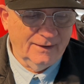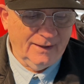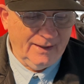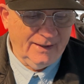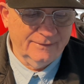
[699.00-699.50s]

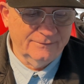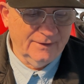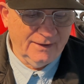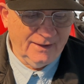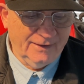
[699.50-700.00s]
And
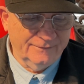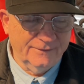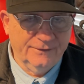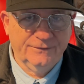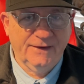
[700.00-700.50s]

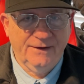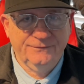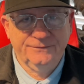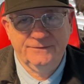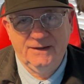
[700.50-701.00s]
the
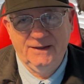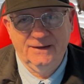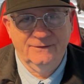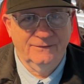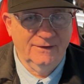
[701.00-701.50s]
theft
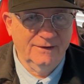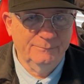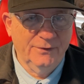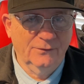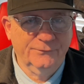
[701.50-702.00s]
and the
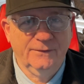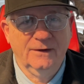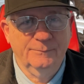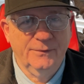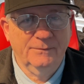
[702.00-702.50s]
pilfering
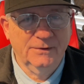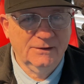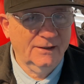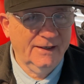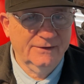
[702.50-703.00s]
of
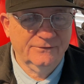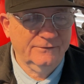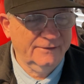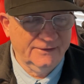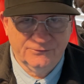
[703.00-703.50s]
public lands,
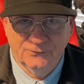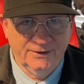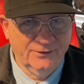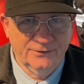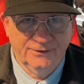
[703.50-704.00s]
that's
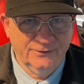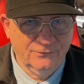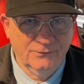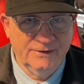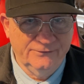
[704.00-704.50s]
only going to
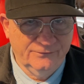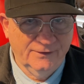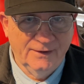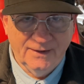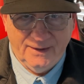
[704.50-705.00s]
increase.
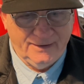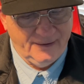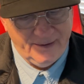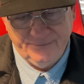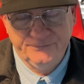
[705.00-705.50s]
And
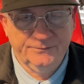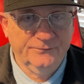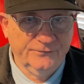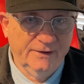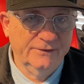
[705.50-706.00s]
I have some
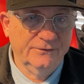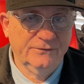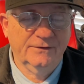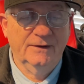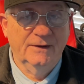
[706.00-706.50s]

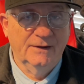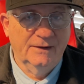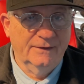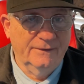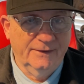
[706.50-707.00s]
friends
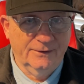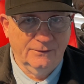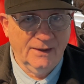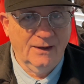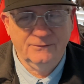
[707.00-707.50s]
that
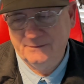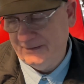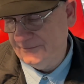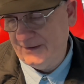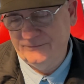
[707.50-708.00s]
are out,
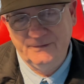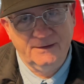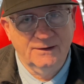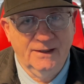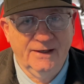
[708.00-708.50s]
as I
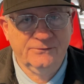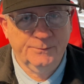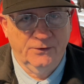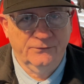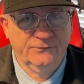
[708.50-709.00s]
said in the last
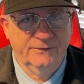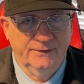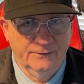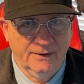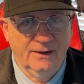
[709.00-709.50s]
post,
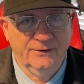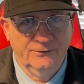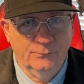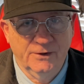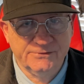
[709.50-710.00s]
that are out in
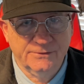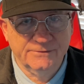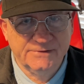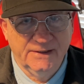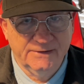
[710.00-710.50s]
the western
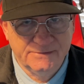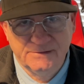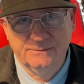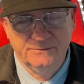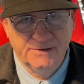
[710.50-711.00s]
states,
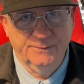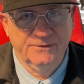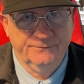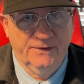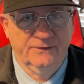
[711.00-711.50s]
some of
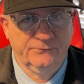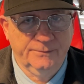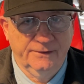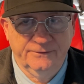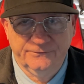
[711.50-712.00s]
the
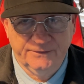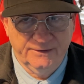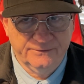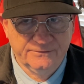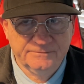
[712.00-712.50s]
fossil-bearing
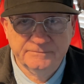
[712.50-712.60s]
states,